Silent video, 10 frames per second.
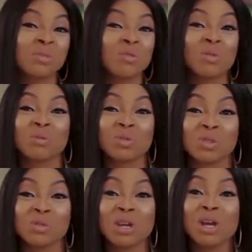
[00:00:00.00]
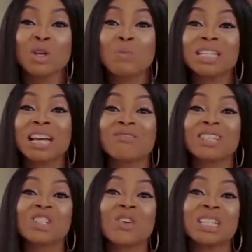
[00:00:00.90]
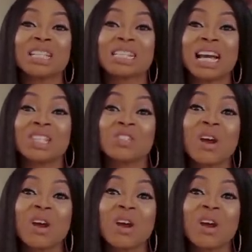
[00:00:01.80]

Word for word: something wrong with you? You better re-strategize.